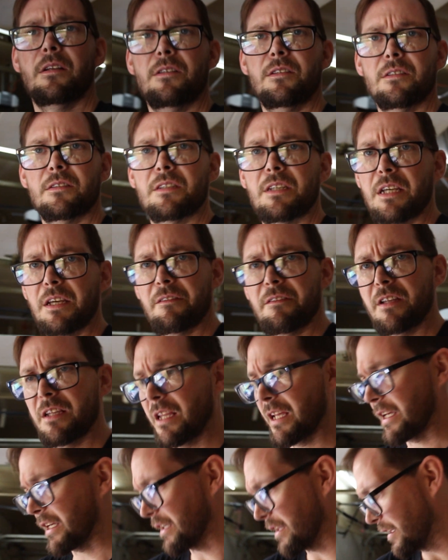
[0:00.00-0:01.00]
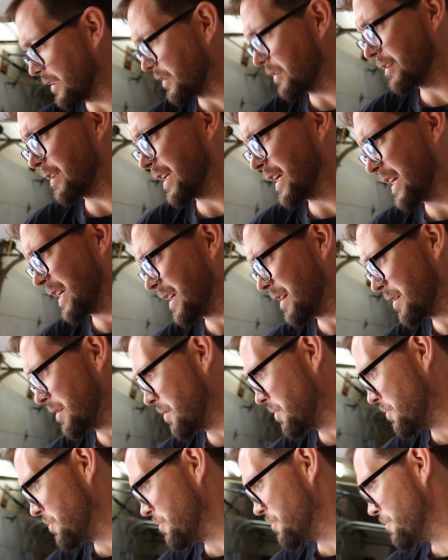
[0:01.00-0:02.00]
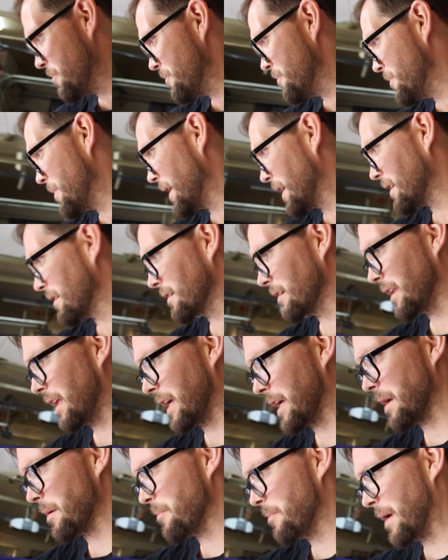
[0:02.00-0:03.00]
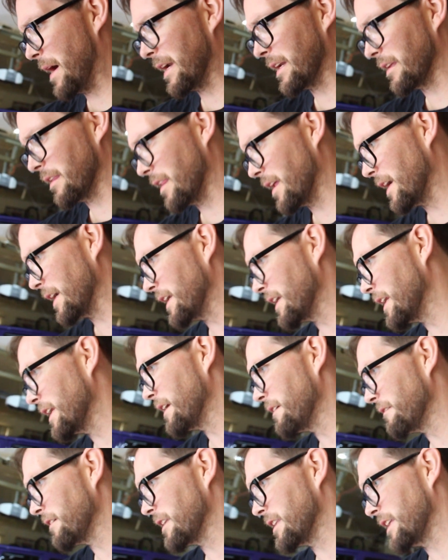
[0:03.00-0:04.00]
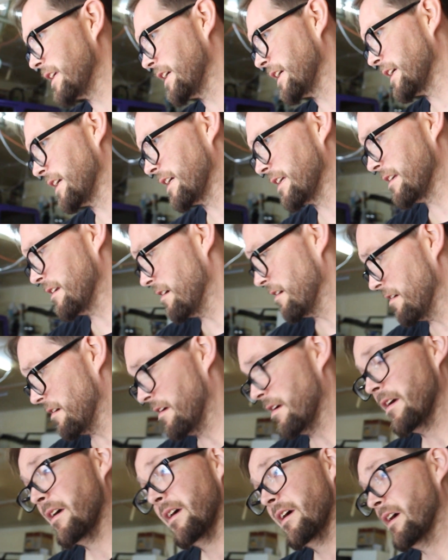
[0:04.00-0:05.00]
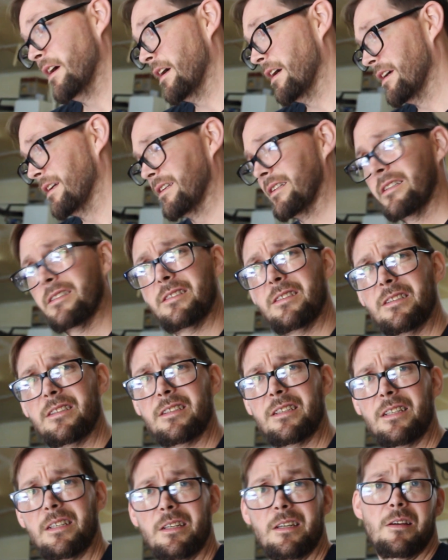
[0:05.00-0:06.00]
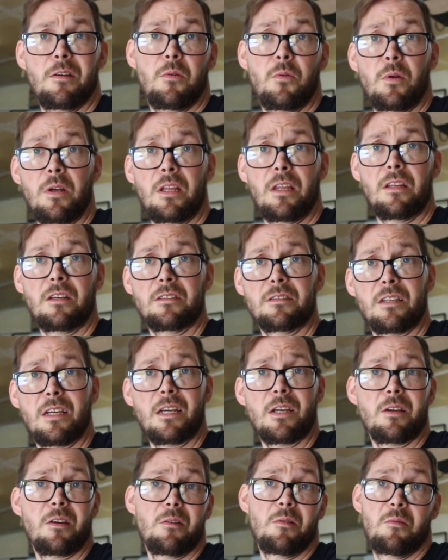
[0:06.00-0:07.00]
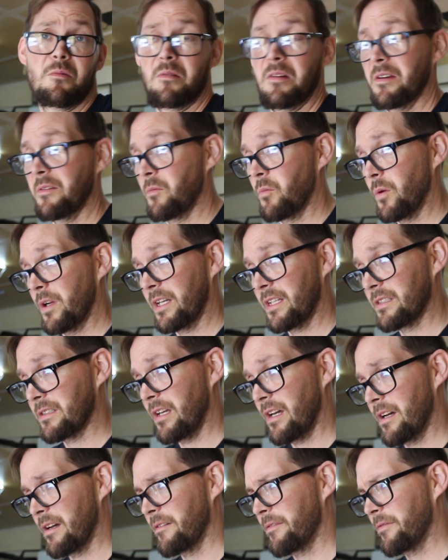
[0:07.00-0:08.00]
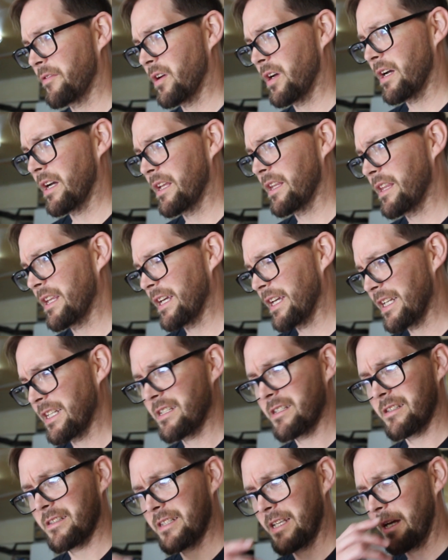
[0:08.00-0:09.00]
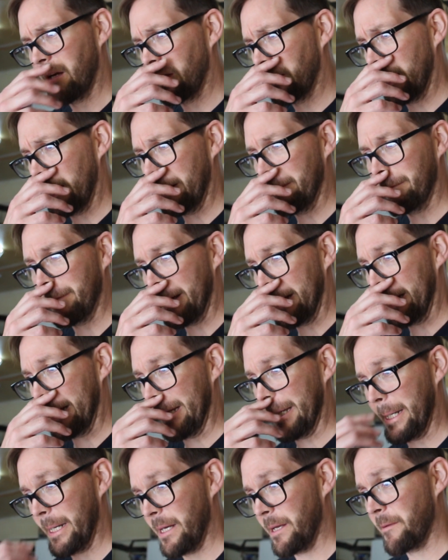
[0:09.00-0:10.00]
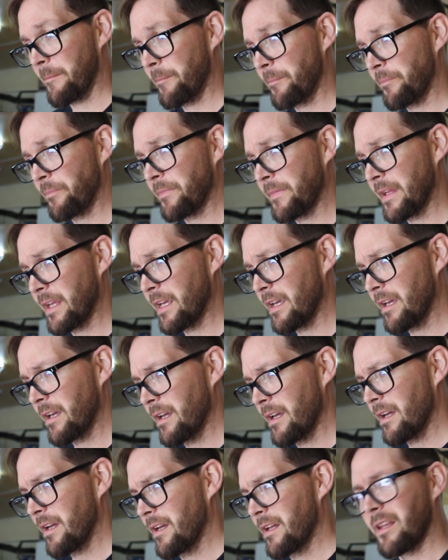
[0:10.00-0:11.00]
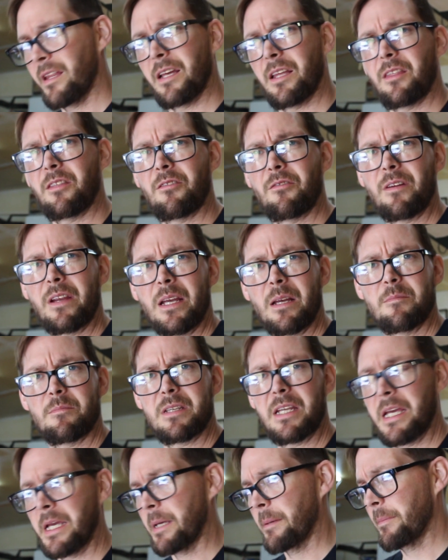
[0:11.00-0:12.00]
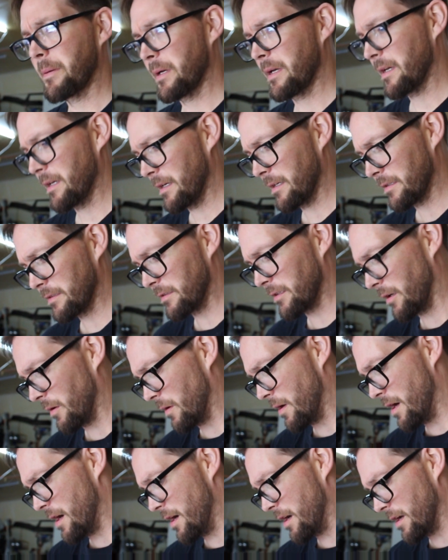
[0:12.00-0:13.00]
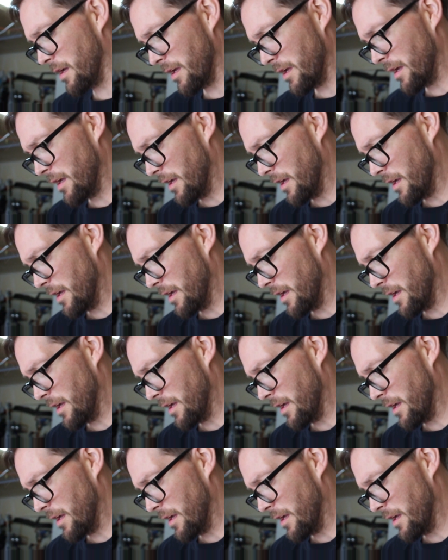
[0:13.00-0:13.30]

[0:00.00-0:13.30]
just to give it like a little better body line and everything, and just to see what it looks like when it's off. I think it's just held on by 3M tape. So